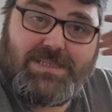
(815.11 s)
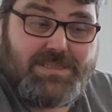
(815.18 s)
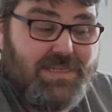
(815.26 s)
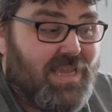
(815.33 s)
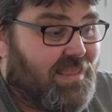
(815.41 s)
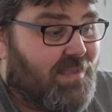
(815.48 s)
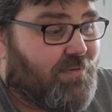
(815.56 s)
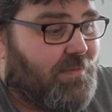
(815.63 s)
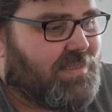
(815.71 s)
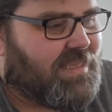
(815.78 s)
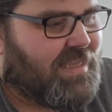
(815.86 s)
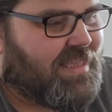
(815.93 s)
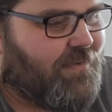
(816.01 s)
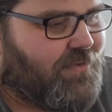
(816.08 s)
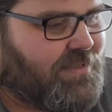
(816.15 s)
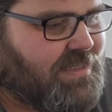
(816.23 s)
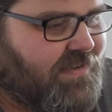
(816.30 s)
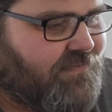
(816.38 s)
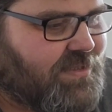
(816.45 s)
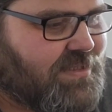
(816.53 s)
So yeah, they probably did get one
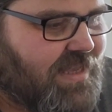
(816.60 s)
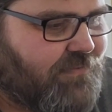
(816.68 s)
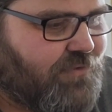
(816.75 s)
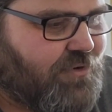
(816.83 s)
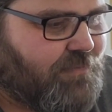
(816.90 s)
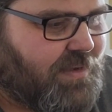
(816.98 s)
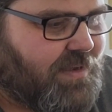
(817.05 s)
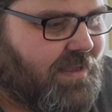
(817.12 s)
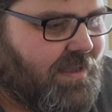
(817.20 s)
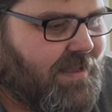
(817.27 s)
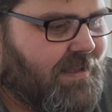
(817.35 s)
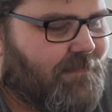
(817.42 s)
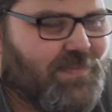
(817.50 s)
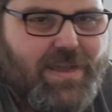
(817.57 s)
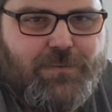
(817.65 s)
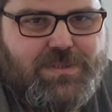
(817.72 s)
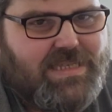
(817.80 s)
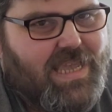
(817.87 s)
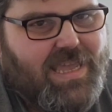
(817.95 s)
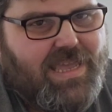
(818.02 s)
delivered to their room, but that
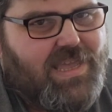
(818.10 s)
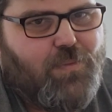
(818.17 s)
was it.